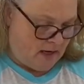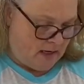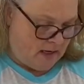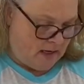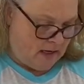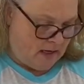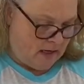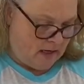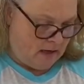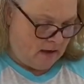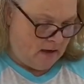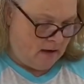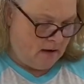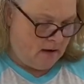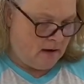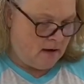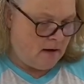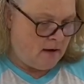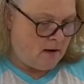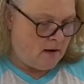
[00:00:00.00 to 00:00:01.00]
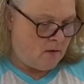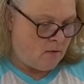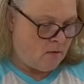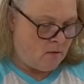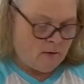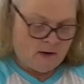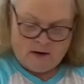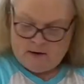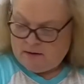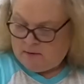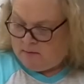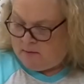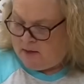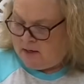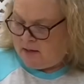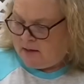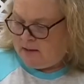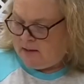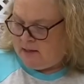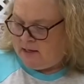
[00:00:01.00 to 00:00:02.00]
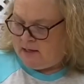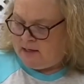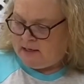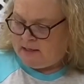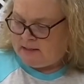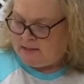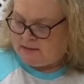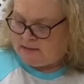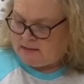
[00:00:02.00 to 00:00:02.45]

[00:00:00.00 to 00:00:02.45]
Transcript: finding where the middle